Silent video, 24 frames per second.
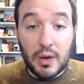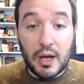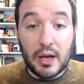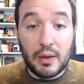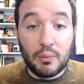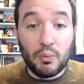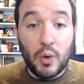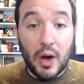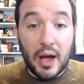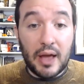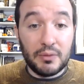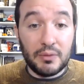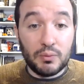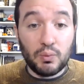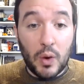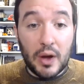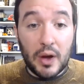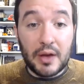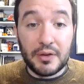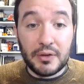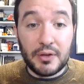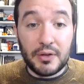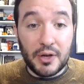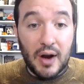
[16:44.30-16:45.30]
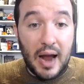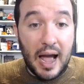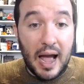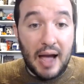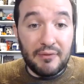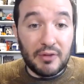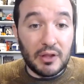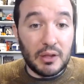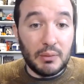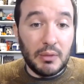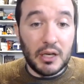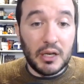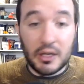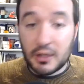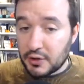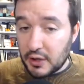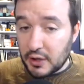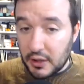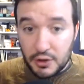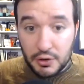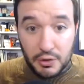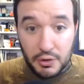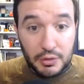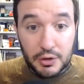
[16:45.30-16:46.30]
when when you're having the meetings
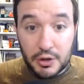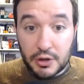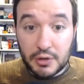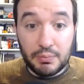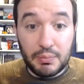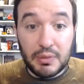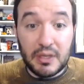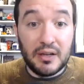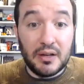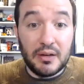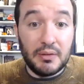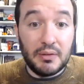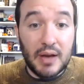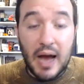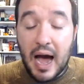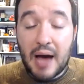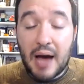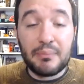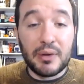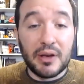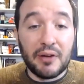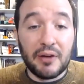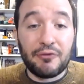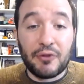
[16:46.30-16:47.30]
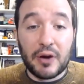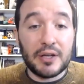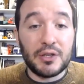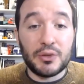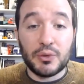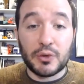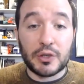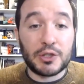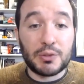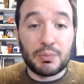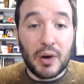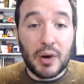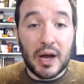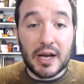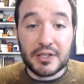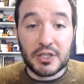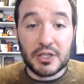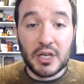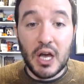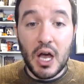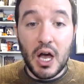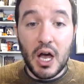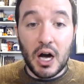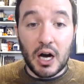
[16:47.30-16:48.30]
like you should be not be afraid to express
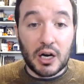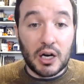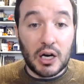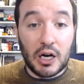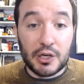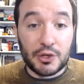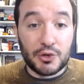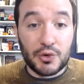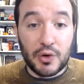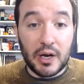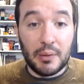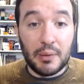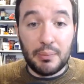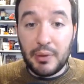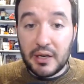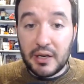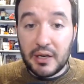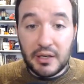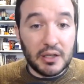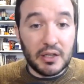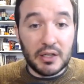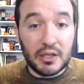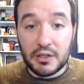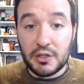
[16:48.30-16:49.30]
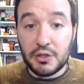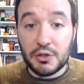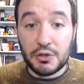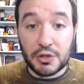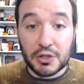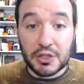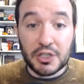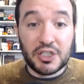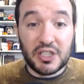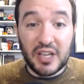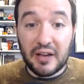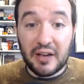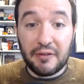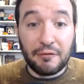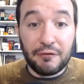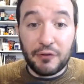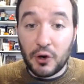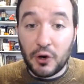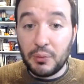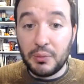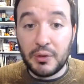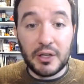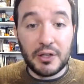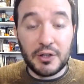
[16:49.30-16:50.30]
a contrary opinion and you should stand
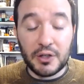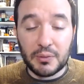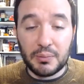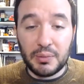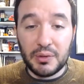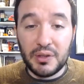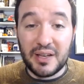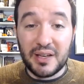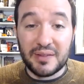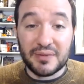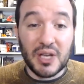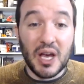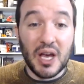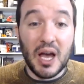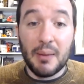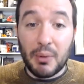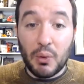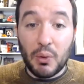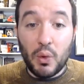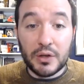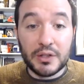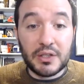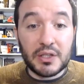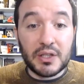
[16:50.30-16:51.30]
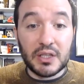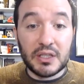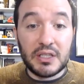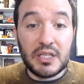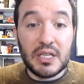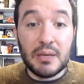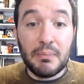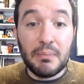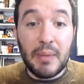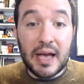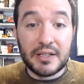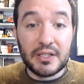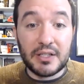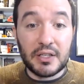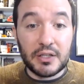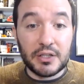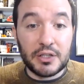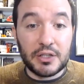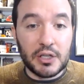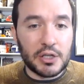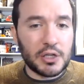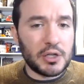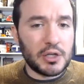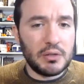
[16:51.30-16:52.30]
firmly in your beliefs but once the team makes a
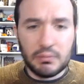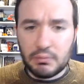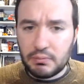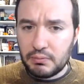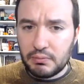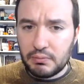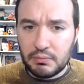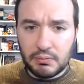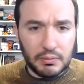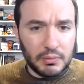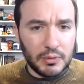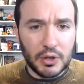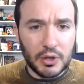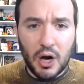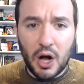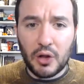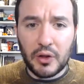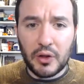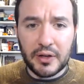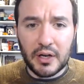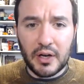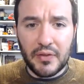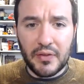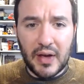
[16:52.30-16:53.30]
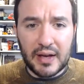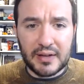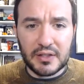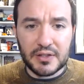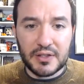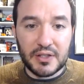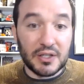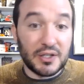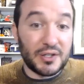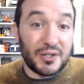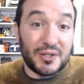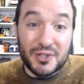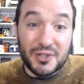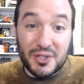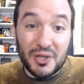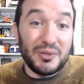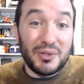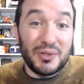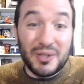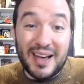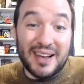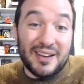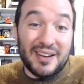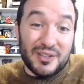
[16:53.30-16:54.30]
decision you're all in on that decision so
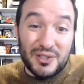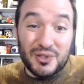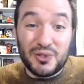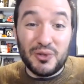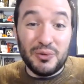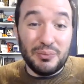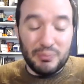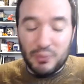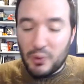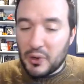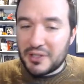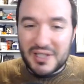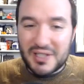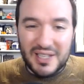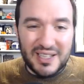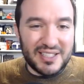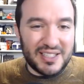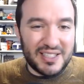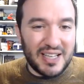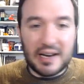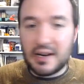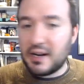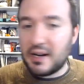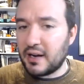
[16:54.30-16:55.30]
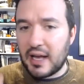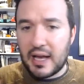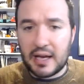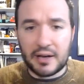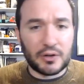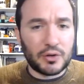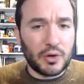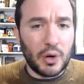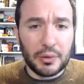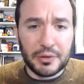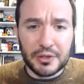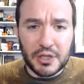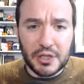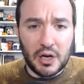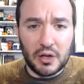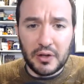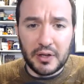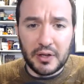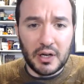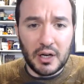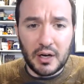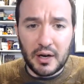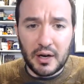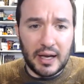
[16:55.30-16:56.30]
you got to assume once they decide on ant cronin's all
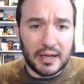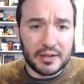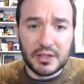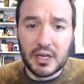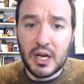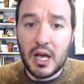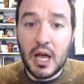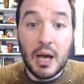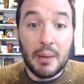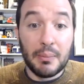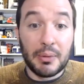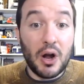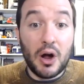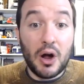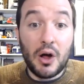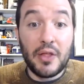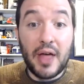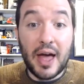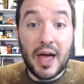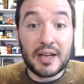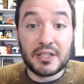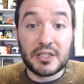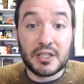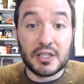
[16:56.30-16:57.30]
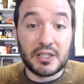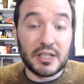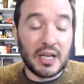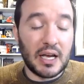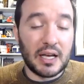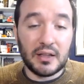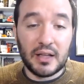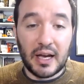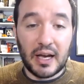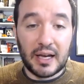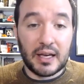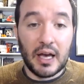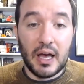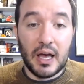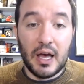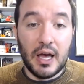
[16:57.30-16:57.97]
in on ants but all that is to say like